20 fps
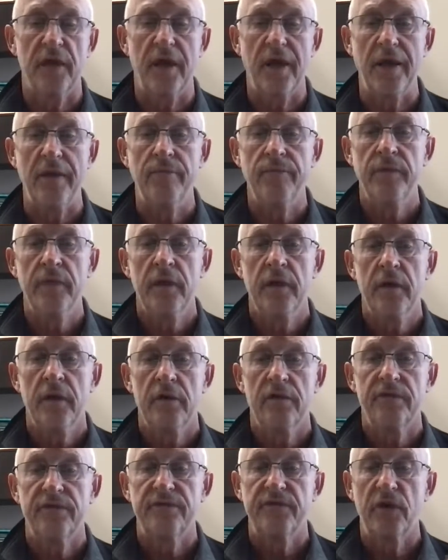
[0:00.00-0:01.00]
they
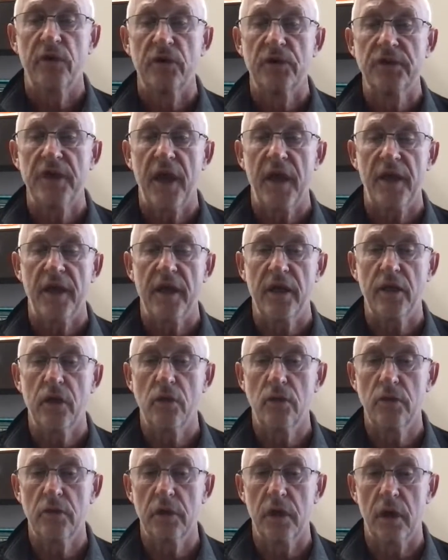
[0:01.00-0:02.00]
first had a
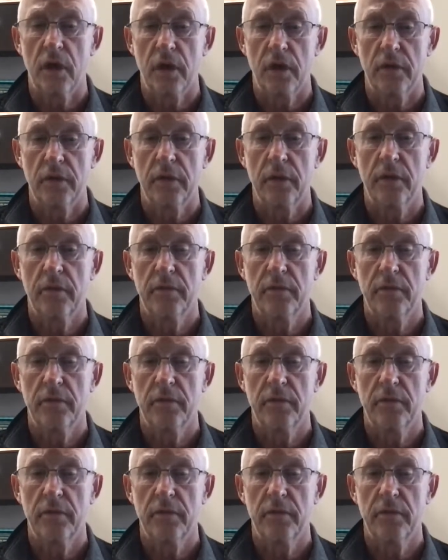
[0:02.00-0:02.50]
Cologuard